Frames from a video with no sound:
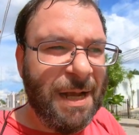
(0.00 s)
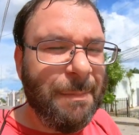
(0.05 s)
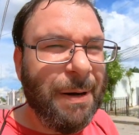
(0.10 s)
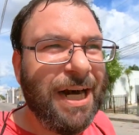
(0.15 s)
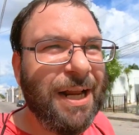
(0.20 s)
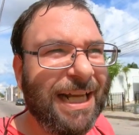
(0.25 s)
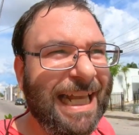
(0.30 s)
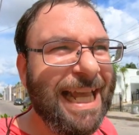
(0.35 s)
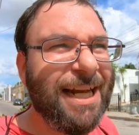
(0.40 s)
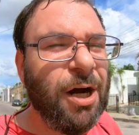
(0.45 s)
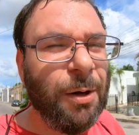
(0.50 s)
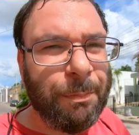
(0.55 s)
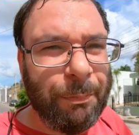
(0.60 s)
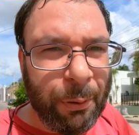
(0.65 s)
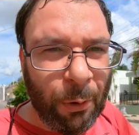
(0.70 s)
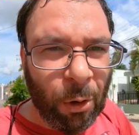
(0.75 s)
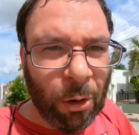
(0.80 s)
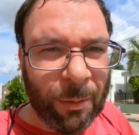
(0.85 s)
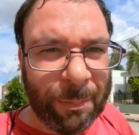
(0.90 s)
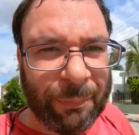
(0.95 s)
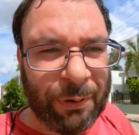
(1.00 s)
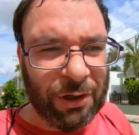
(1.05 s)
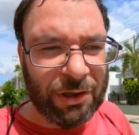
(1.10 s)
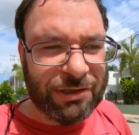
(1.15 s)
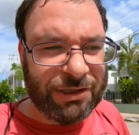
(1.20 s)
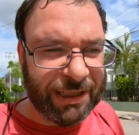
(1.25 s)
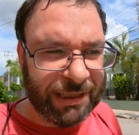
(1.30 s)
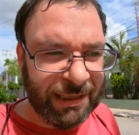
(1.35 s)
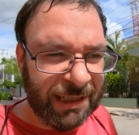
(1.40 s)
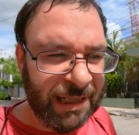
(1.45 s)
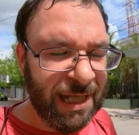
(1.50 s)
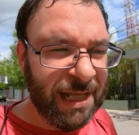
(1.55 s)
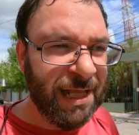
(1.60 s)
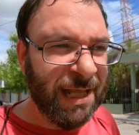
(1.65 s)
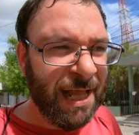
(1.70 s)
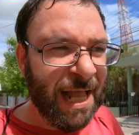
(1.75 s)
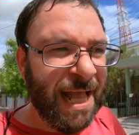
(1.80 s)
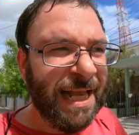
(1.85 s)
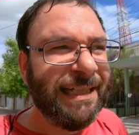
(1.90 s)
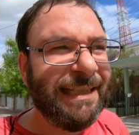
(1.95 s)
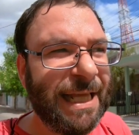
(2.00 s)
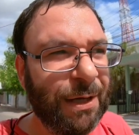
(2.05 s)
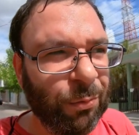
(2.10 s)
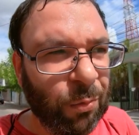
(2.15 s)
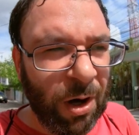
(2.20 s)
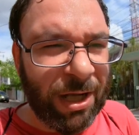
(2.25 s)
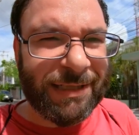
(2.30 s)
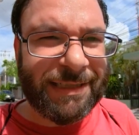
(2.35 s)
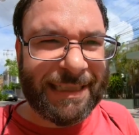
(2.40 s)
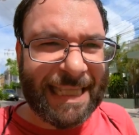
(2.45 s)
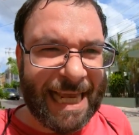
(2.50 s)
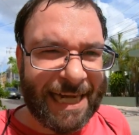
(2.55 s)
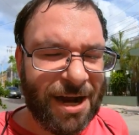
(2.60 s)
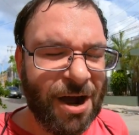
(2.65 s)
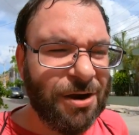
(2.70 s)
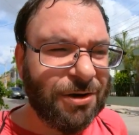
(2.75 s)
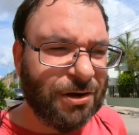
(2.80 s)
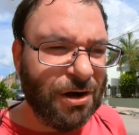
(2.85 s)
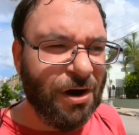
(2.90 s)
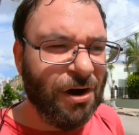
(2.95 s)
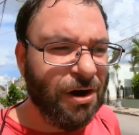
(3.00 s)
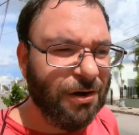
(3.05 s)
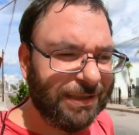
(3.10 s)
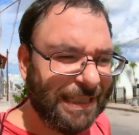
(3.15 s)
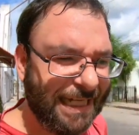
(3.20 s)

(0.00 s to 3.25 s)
But again, a poor person that wants that alcohol,